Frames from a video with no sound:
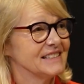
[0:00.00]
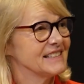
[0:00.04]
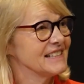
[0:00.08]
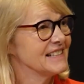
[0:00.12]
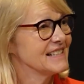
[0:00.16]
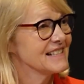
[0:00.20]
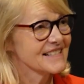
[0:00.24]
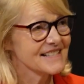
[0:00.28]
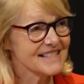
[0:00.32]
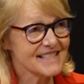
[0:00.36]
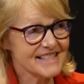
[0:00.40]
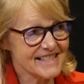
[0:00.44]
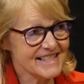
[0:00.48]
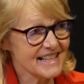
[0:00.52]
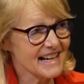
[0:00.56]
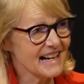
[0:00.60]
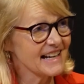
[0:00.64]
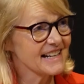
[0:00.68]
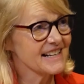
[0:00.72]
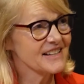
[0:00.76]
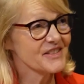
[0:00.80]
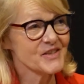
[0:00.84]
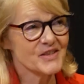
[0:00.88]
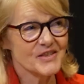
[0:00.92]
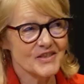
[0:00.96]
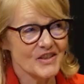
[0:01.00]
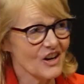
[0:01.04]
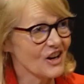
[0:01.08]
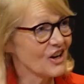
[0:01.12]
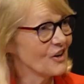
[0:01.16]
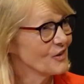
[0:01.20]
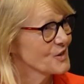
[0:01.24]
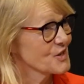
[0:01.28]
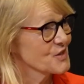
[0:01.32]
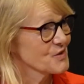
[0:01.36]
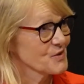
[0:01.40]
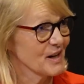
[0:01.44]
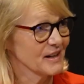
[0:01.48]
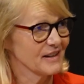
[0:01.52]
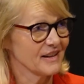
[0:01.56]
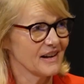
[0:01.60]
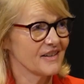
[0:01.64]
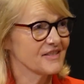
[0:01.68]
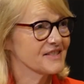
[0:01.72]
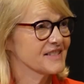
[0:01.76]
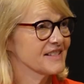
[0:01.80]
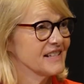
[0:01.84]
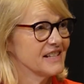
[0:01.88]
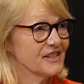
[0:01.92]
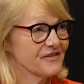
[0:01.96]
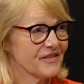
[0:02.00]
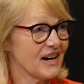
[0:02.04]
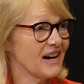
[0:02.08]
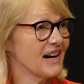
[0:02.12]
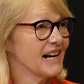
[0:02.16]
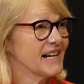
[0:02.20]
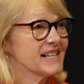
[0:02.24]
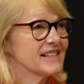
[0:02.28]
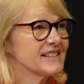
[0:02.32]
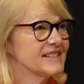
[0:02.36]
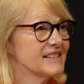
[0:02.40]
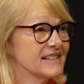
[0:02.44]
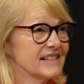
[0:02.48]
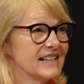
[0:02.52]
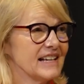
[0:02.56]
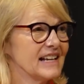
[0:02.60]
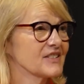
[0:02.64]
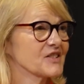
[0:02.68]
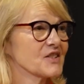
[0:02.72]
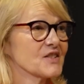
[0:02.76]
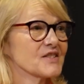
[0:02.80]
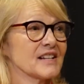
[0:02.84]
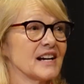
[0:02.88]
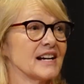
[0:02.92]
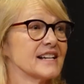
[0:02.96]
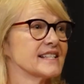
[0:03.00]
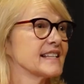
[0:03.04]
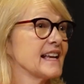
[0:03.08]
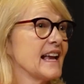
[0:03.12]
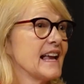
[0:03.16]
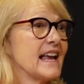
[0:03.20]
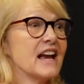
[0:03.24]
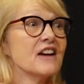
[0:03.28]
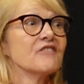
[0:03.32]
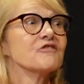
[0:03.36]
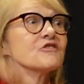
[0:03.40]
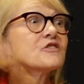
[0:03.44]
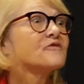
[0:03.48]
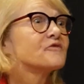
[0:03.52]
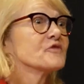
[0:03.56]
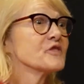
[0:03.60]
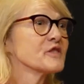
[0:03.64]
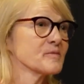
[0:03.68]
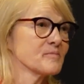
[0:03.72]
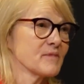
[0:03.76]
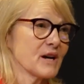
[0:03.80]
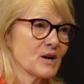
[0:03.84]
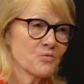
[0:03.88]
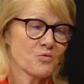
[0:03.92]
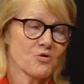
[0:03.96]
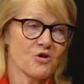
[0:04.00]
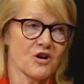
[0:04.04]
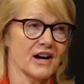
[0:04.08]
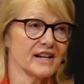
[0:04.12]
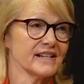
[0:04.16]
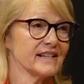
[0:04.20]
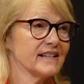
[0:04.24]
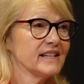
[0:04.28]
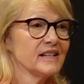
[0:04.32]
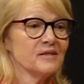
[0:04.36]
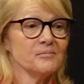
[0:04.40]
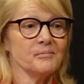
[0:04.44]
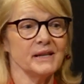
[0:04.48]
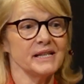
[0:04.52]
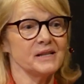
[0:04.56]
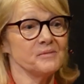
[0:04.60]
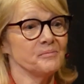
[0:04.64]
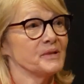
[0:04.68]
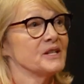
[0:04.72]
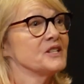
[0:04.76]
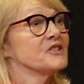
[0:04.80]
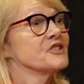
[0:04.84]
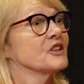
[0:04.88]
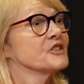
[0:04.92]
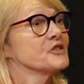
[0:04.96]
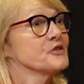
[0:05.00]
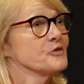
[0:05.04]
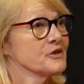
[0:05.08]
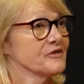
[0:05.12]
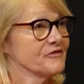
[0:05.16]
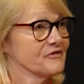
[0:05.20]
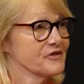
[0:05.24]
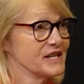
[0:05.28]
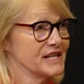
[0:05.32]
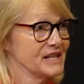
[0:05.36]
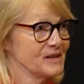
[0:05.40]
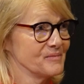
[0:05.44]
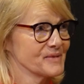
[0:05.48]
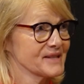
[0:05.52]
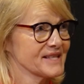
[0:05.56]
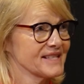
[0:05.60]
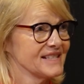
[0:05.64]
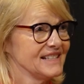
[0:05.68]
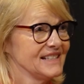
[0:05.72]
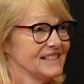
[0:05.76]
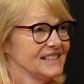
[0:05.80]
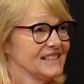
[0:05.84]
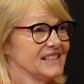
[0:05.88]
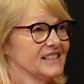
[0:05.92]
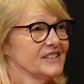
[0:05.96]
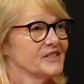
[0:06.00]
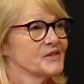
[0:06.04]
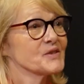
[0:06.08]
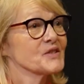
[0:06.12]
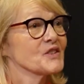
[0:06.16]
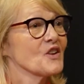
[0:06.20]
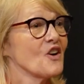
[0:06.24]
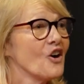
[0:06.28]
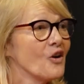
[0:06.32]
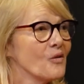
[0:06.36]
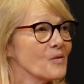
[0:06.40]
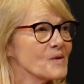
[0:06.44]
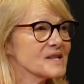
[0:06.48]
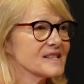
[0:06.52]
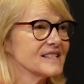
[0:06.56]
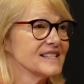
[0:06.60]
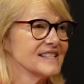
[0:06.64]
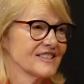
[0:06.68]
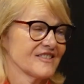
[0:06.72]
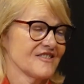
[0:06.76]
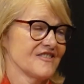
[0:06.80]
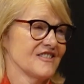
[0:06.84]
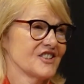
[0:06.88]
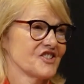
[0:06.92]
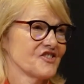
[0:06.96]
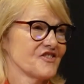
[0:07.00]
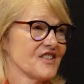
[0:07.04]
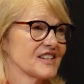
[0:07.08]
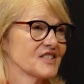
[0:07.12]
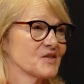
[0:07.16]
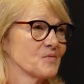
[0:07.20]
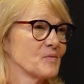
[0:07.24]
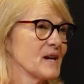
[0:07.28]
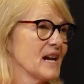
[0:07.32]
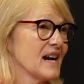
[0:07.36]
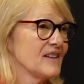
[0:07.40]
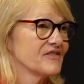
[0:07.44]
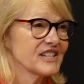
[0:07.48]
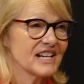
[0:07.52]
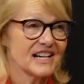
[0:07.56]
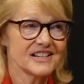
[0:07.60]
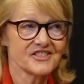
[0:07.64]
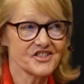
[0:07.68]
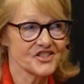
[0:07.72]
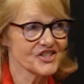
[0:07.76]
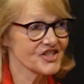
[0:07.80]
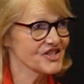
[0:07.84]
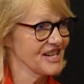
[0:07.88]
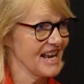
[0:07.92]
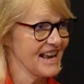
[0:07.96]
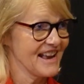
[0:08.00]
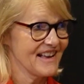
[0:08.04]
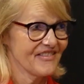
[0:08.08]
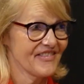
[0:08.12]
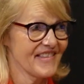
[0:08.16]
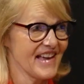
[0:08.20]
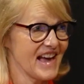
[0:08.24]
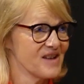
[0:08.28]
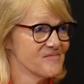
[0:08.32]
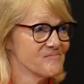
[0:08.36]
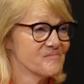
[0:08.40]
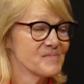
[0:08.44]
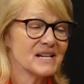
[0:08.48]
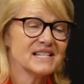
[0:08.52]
In a society, there's always trade-offs. If I exercise every freedom I want, it may impinge on your freedoms. There's always these contracts, and we have to understand that.